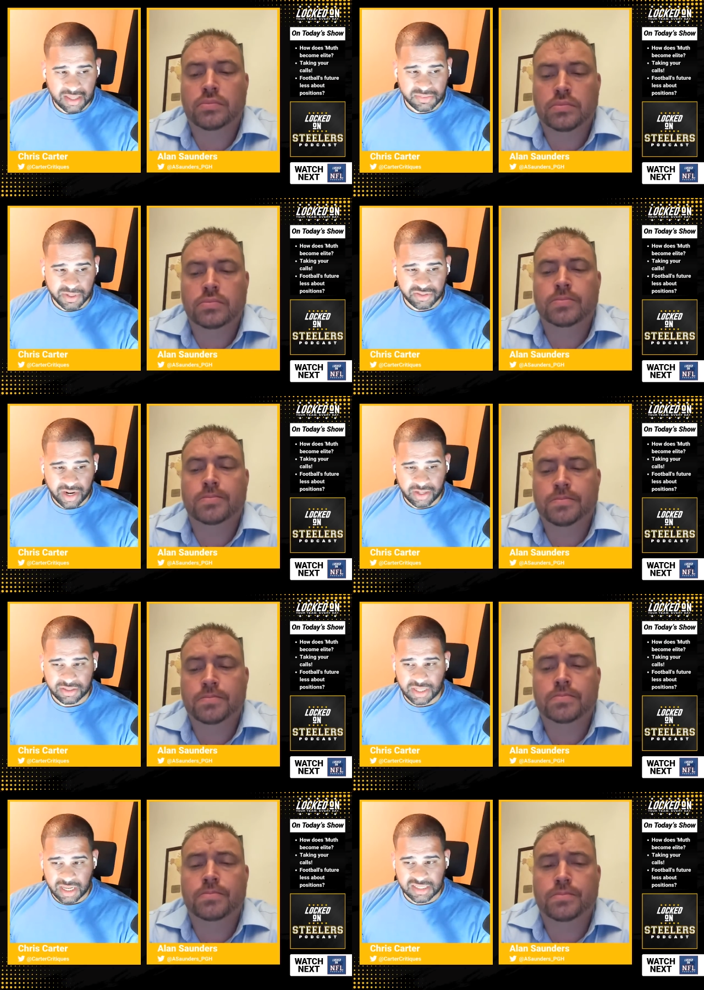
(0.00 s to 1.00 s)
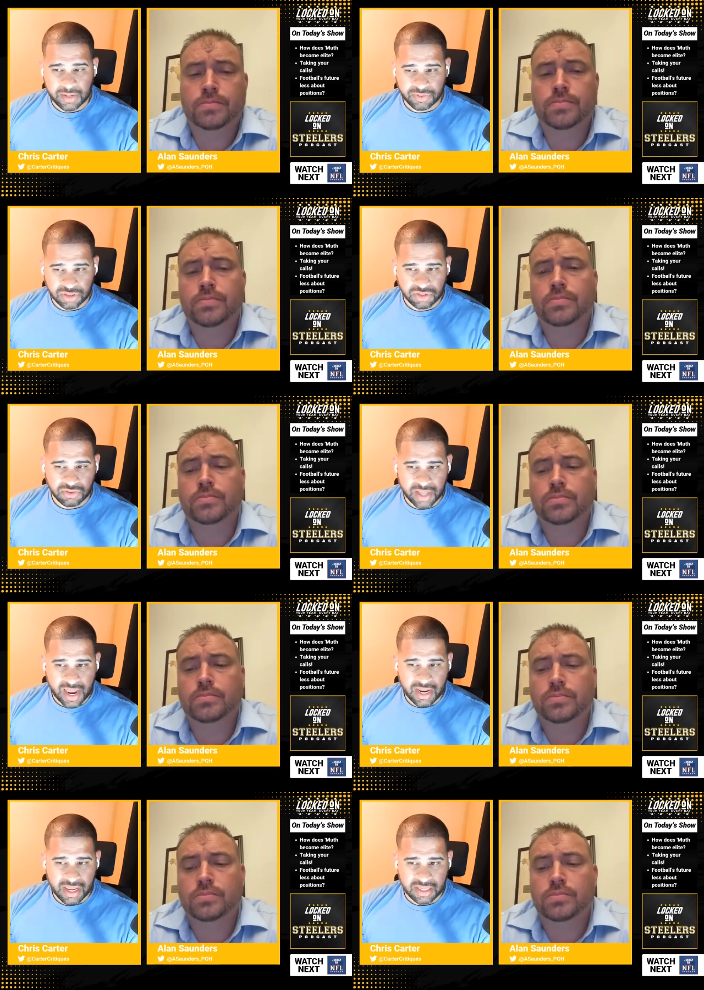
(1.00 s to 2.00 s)
Speaker 1: Spencer Anderson is able to do
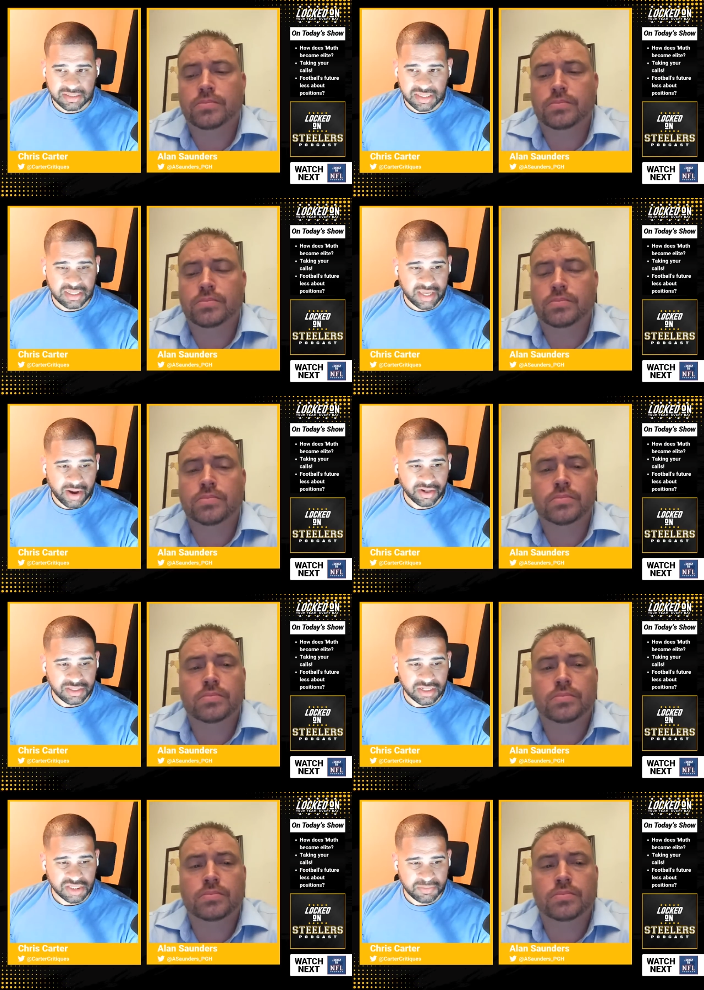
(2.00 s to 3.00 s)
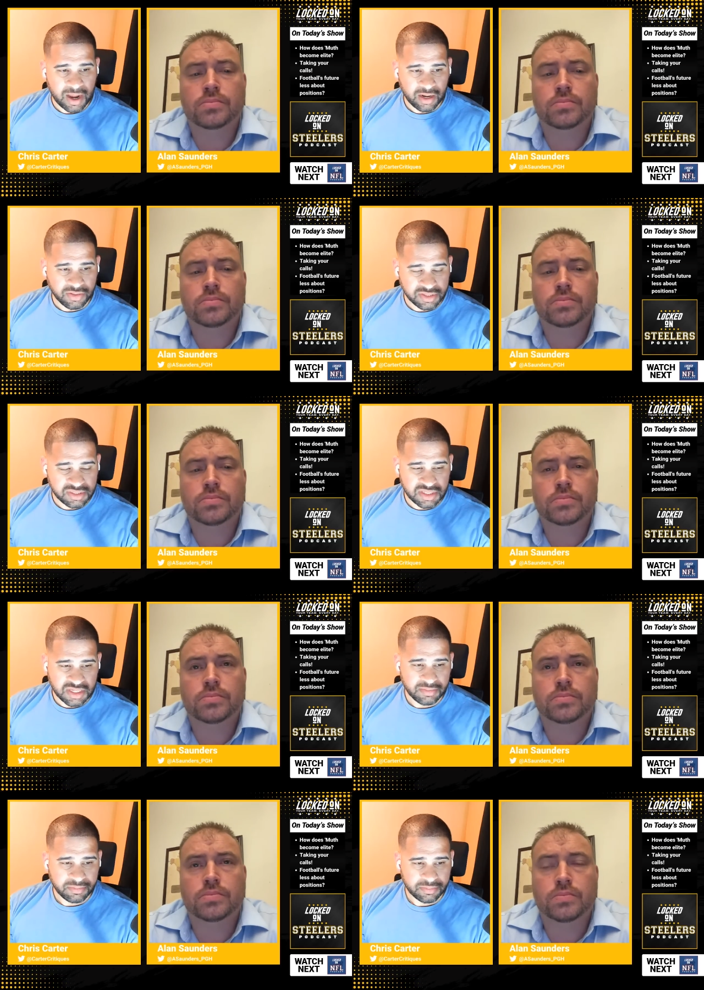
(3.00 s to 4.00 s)
that, is he guaranteed a spot on this
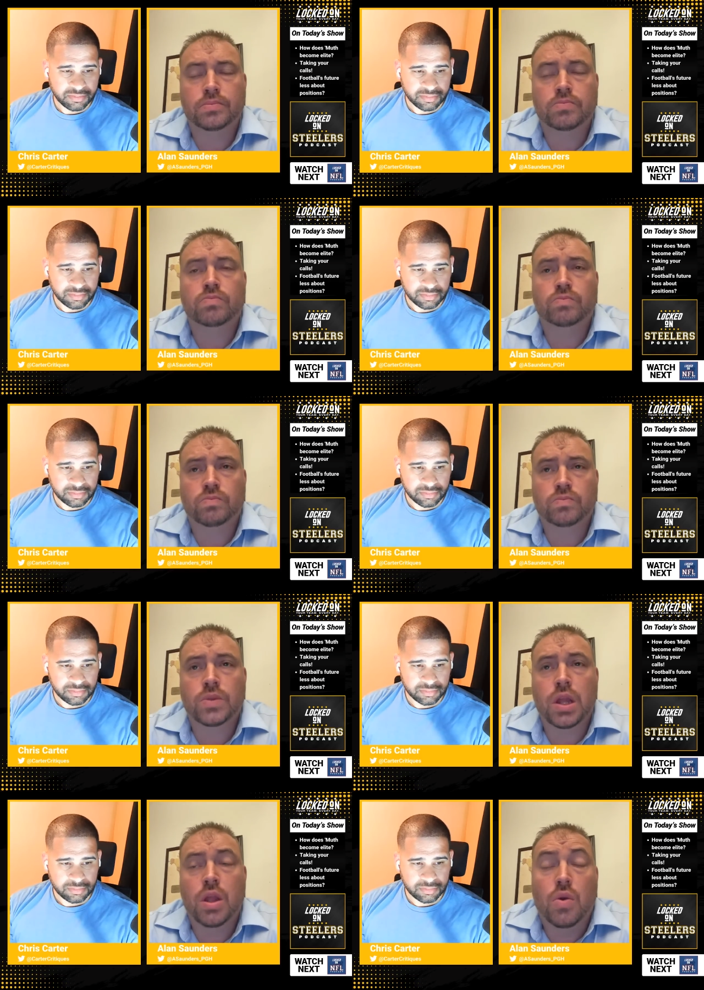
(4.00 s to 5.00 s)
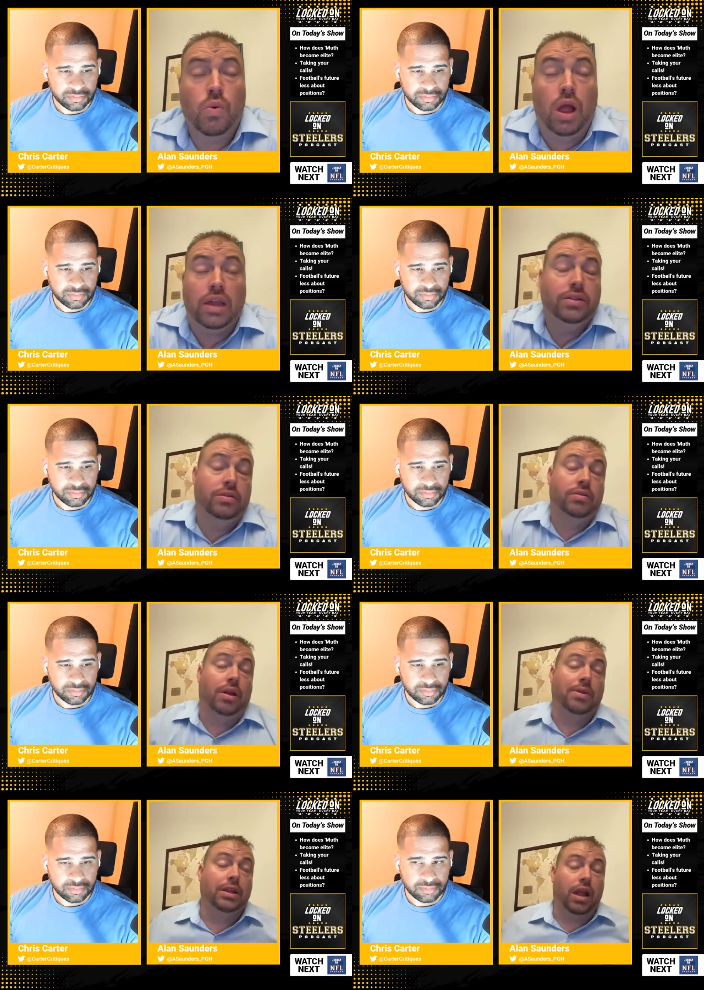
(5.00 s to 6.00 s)
team? Well,
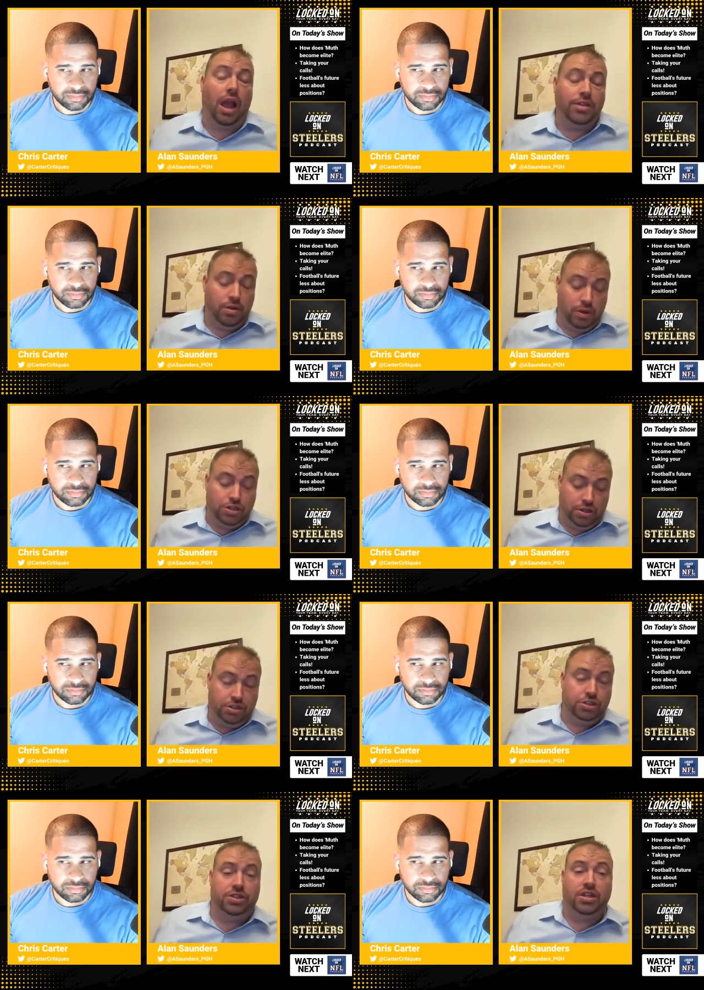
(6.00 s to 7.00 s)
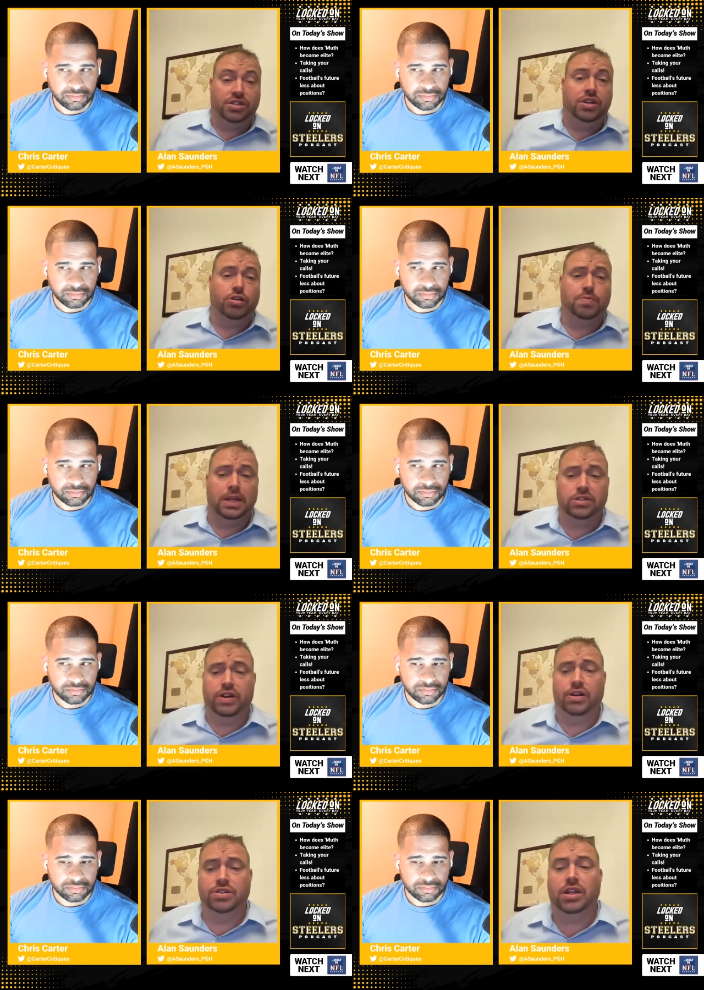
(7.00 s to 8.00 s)
I,
Speaker 2: I mean, I think we should just consider
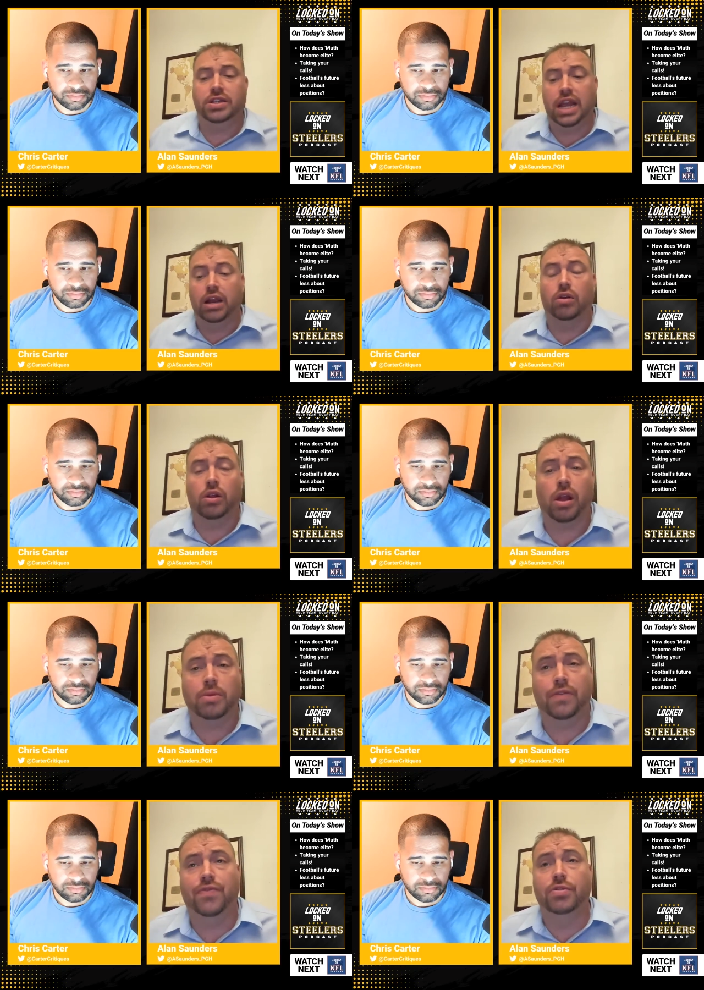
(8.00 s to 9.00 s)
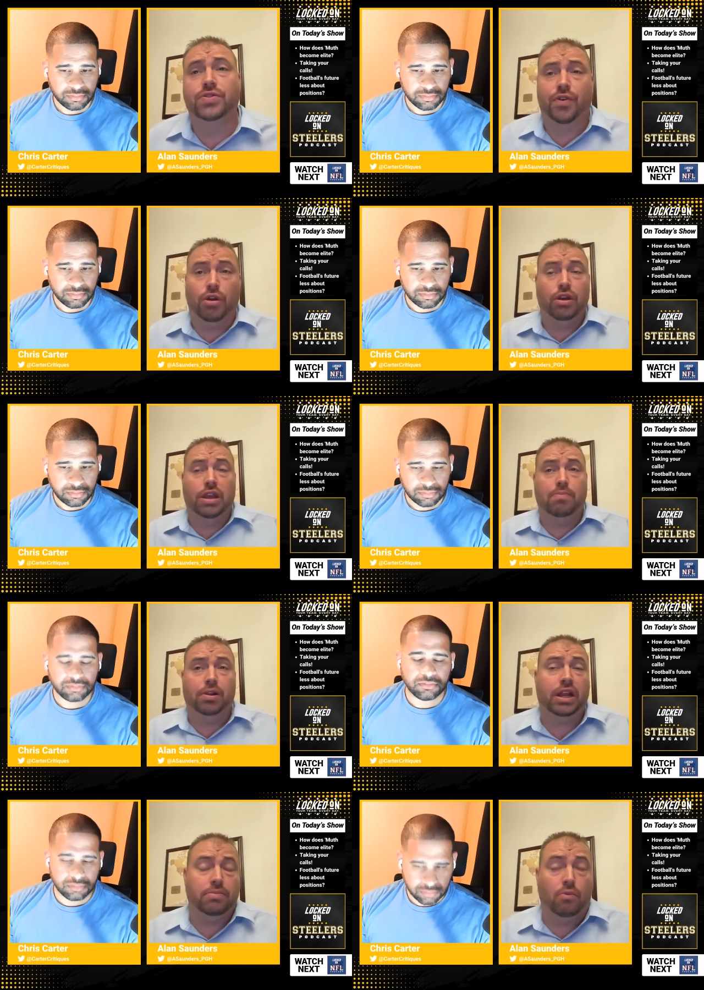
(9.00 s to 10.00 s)
Spencer Anderson a tackle. I mean, first of all, he
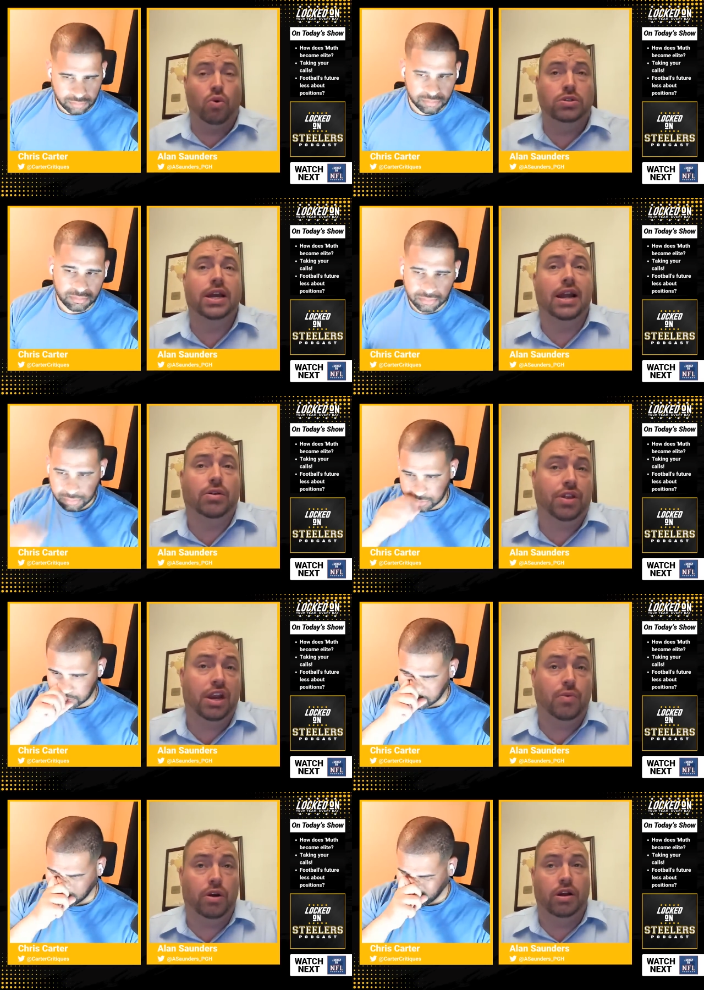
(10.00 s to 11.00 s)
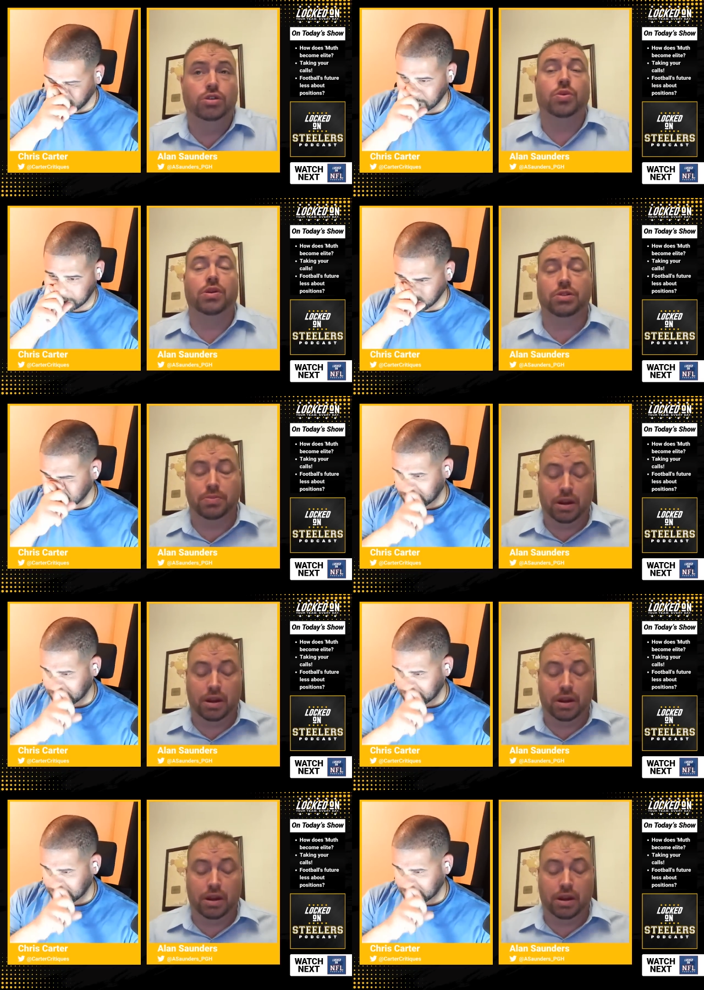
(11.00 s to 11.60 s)
mm-hmm. played more tackle than anywhere else when he was in